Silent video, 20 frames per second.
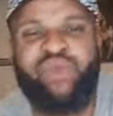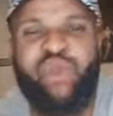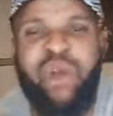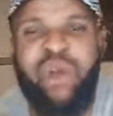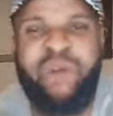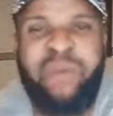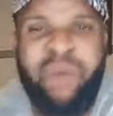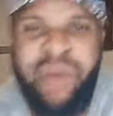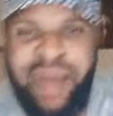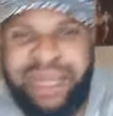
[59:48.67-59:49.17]

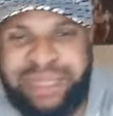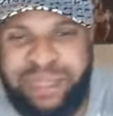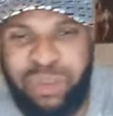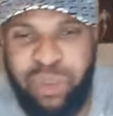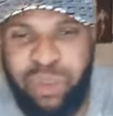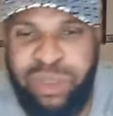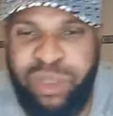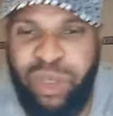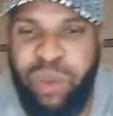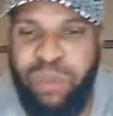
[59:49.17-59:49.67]
you are
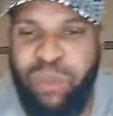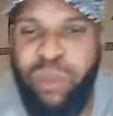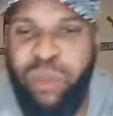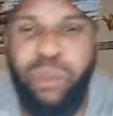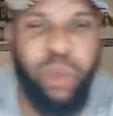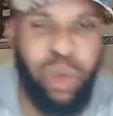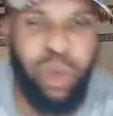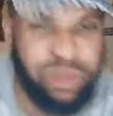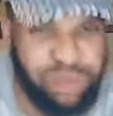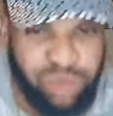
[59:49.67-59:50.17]
with your
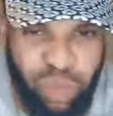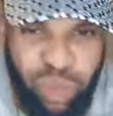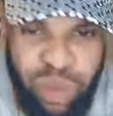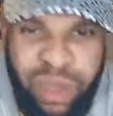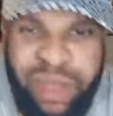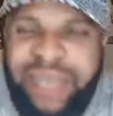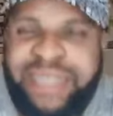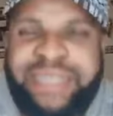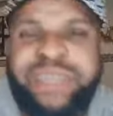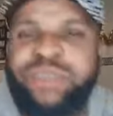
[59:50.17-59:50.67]
mumu audio.
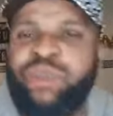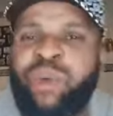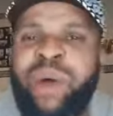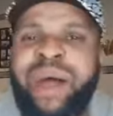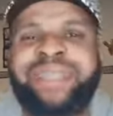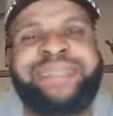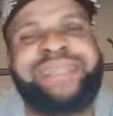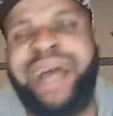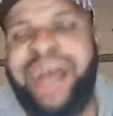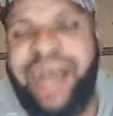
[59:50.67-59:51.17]
Then
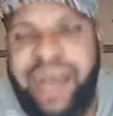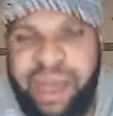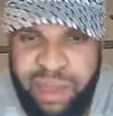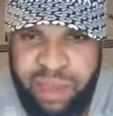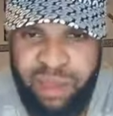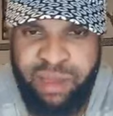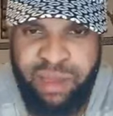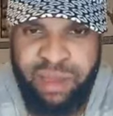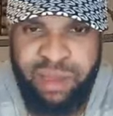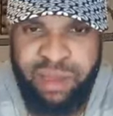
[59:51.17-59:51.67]
water
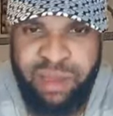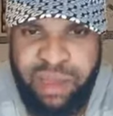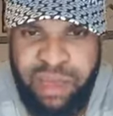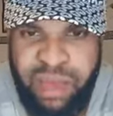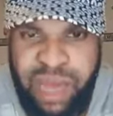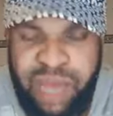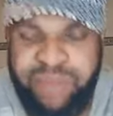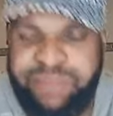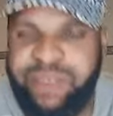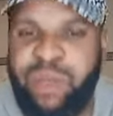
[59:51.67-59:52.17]

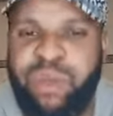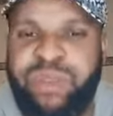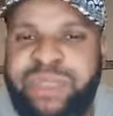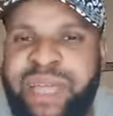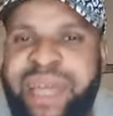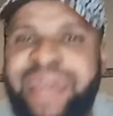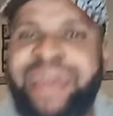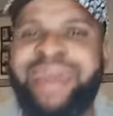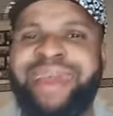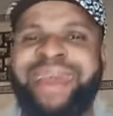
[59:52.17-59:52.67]
after you say